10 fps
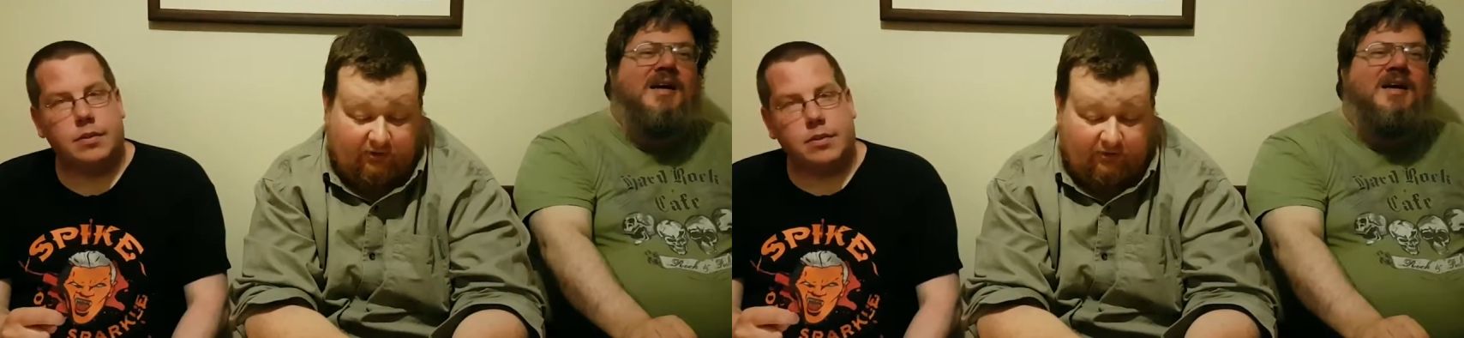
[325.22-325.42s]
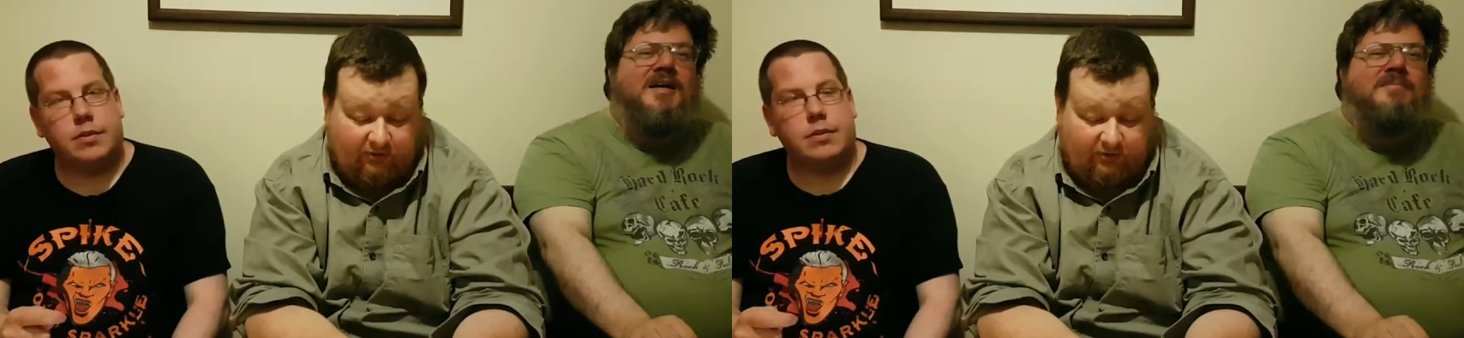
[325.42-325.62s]

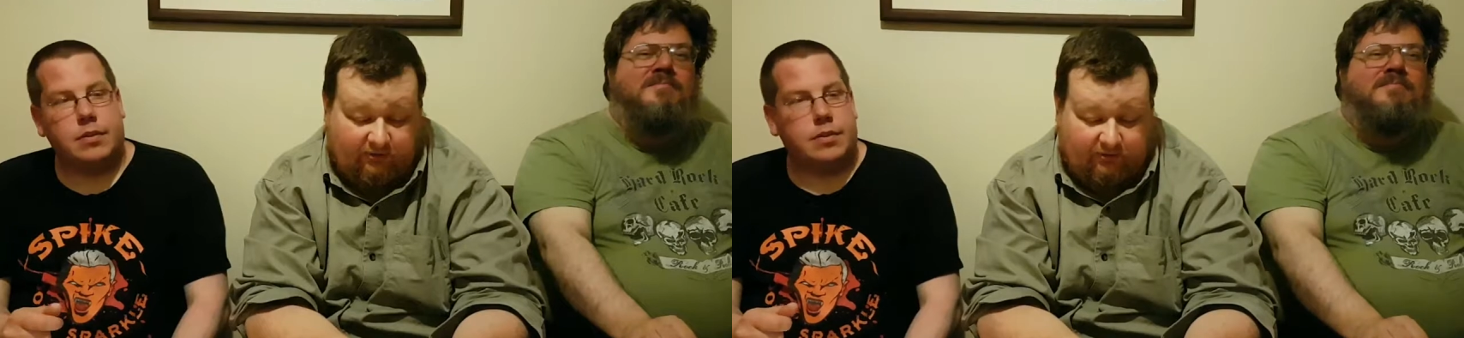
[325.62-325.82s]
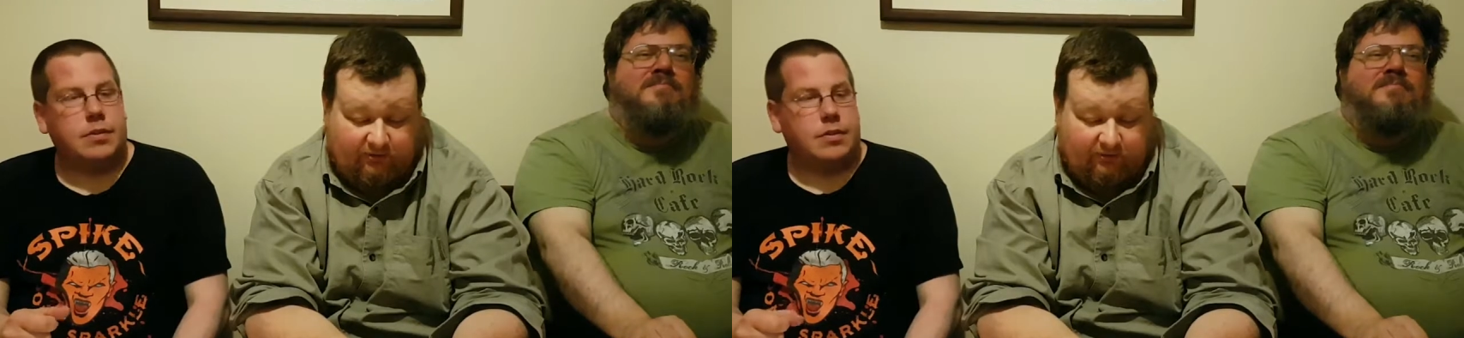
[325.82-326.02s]
Speaker 1: Um,
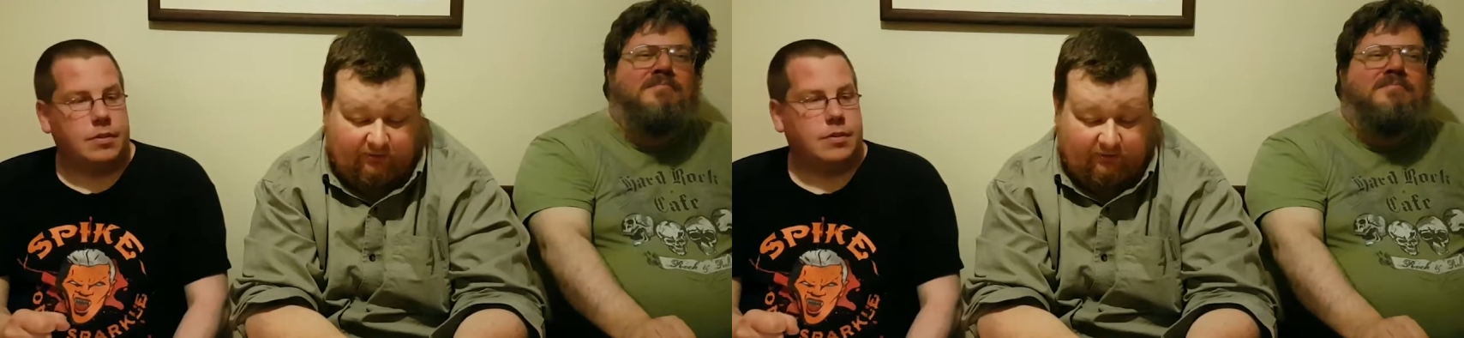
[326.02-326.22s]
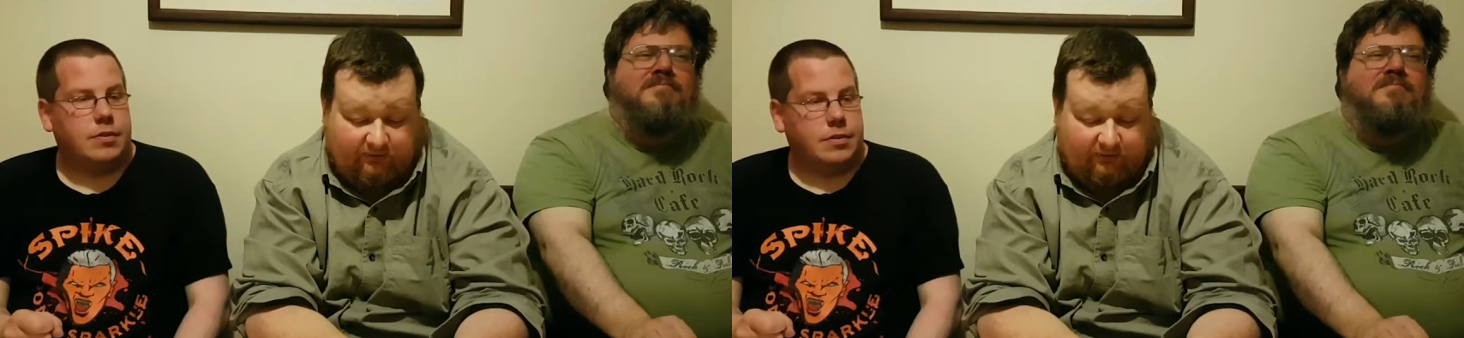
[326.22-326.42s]

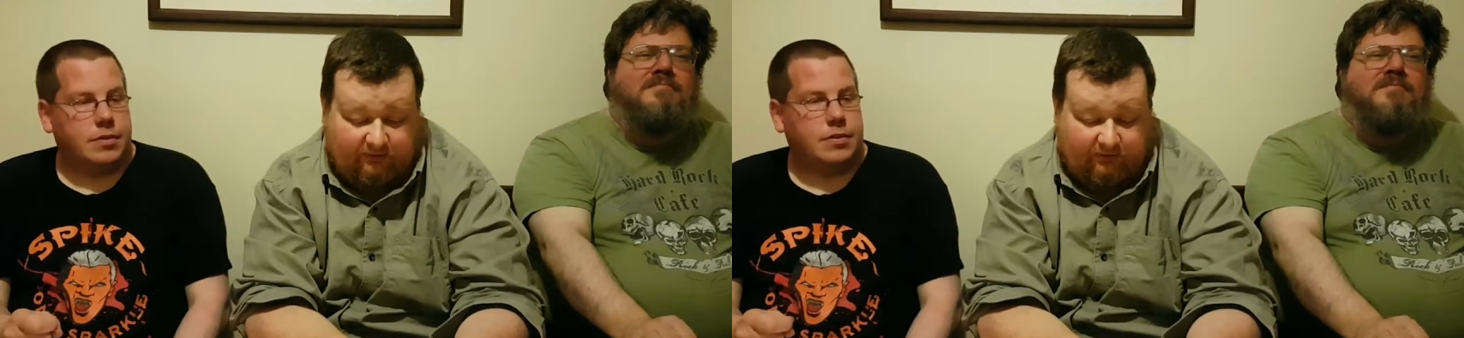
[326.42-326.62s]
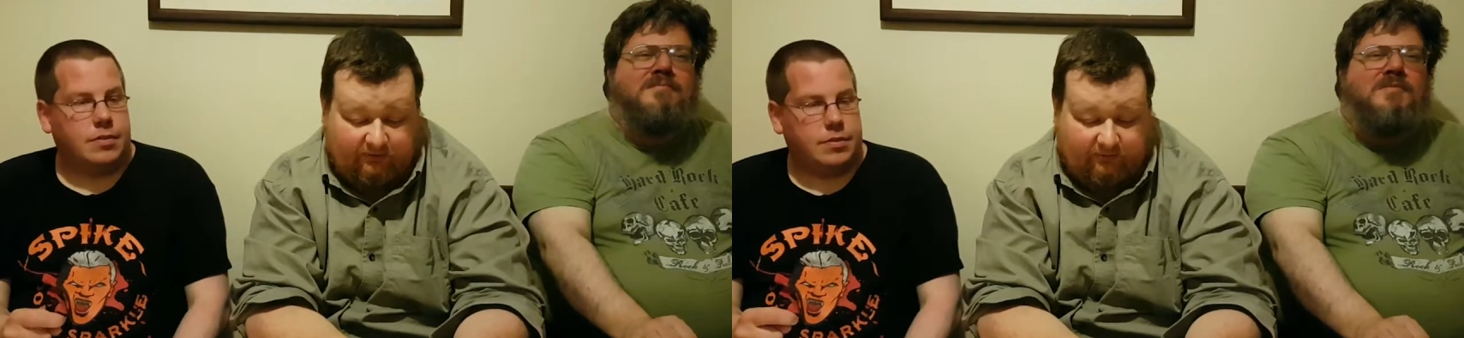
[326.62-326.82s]

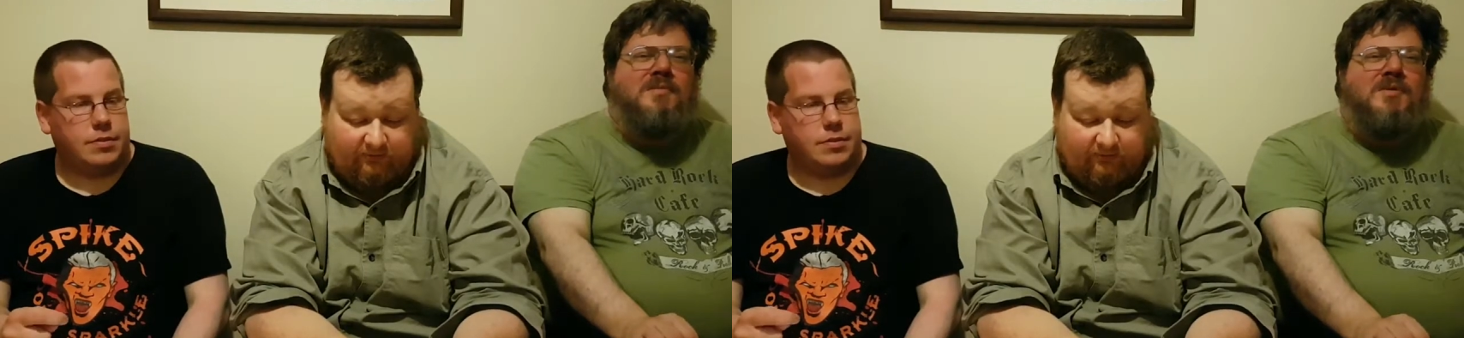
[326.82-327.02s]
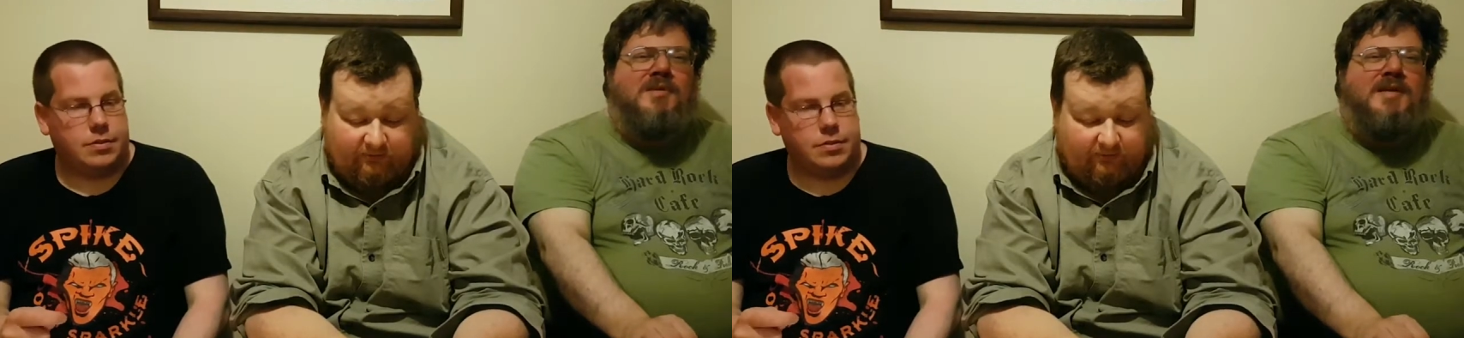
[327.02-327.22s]
but
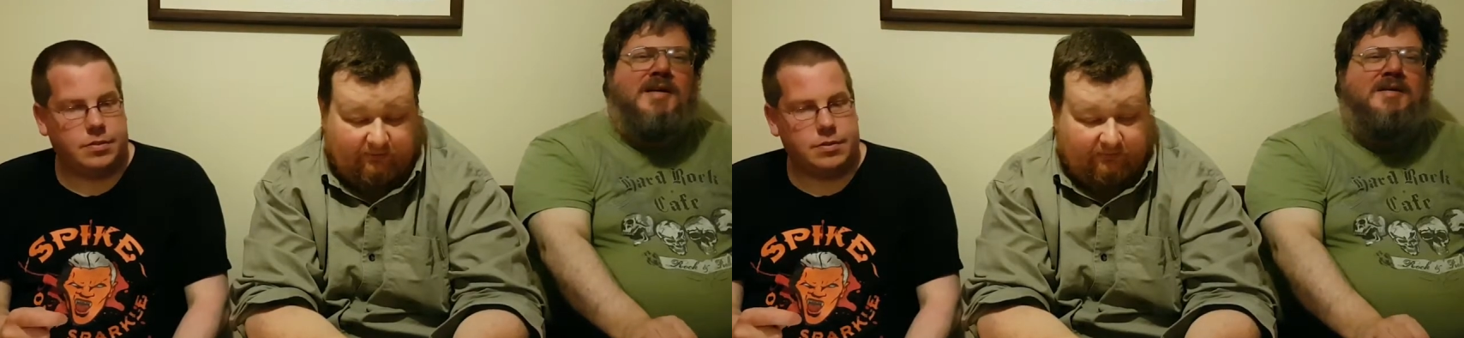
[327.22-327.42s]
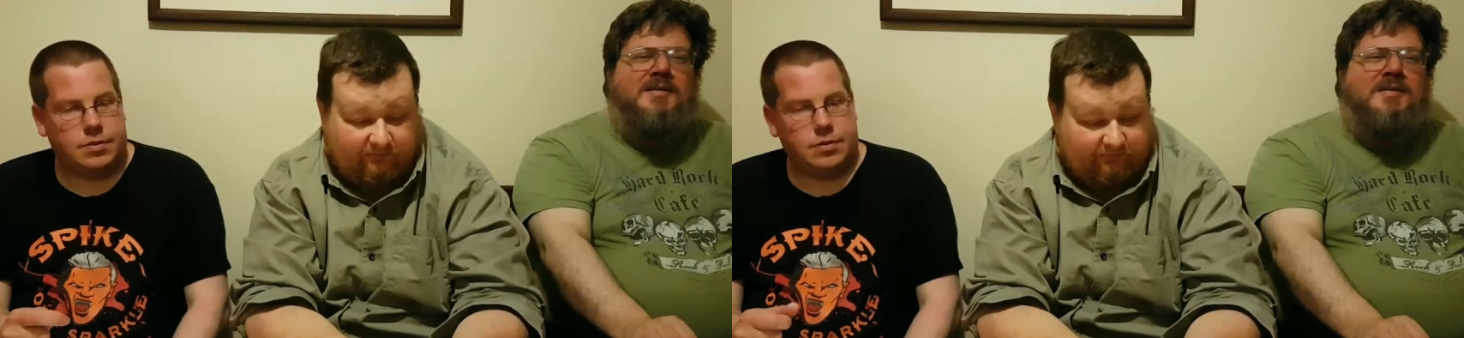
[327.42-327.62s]
beyond
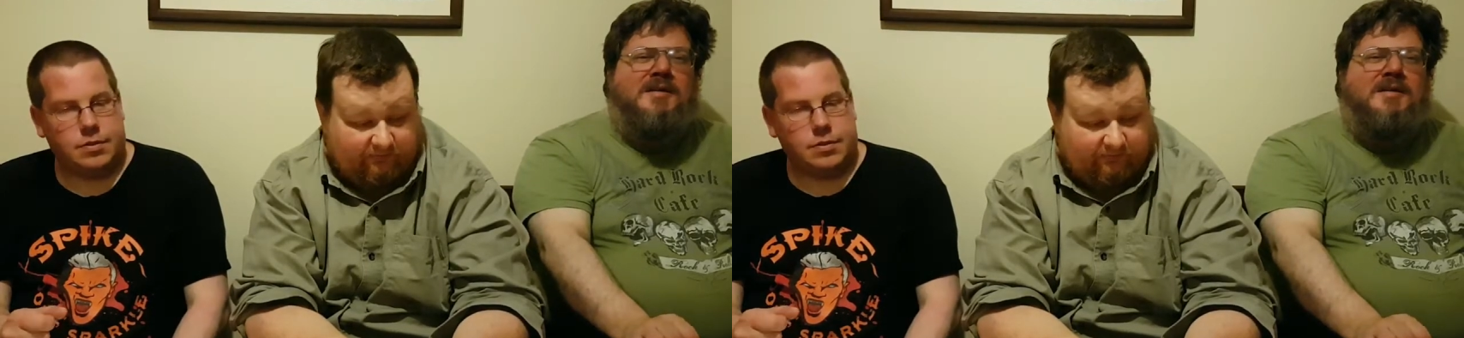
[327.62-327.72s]
that,